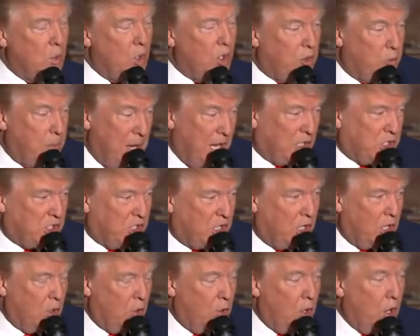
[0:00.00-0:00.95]
with
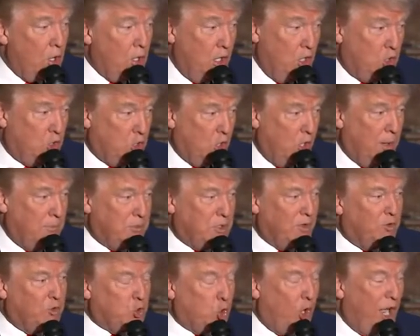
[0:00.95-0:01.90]
Mexico in
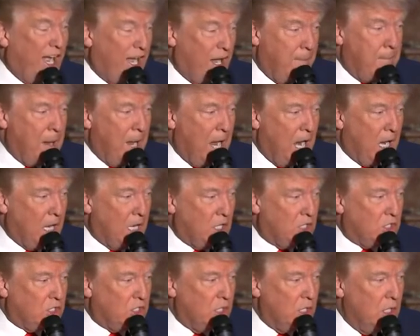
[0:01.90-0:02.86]
terms of trade
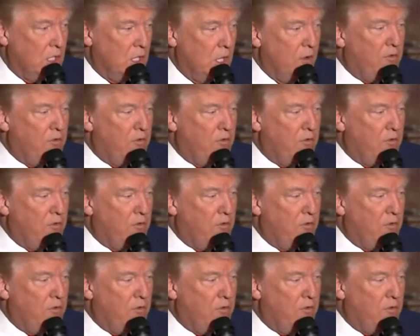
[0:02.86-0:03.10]
imbalance,